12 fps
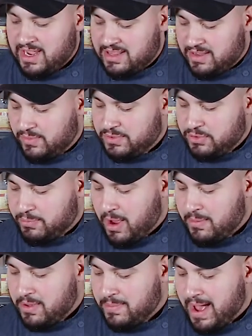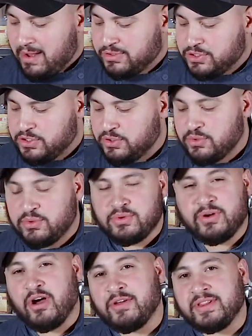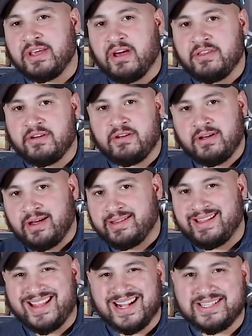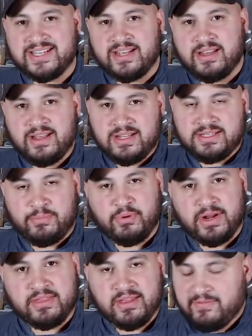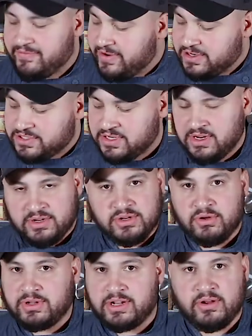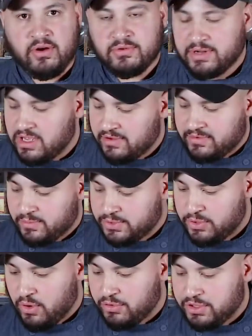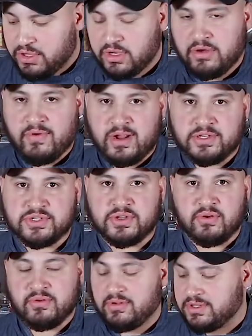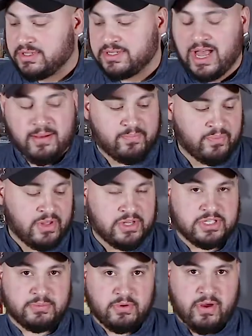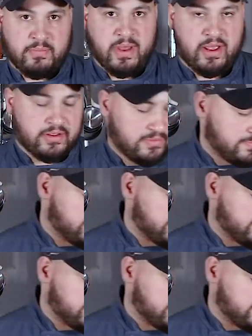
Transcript: And then we'll do probably about 2 on the other. And then that's it. It's a pretty thin fish. No need to go in the oven. We'll do all the cooking right on the stove, on the top. So I'll be right back.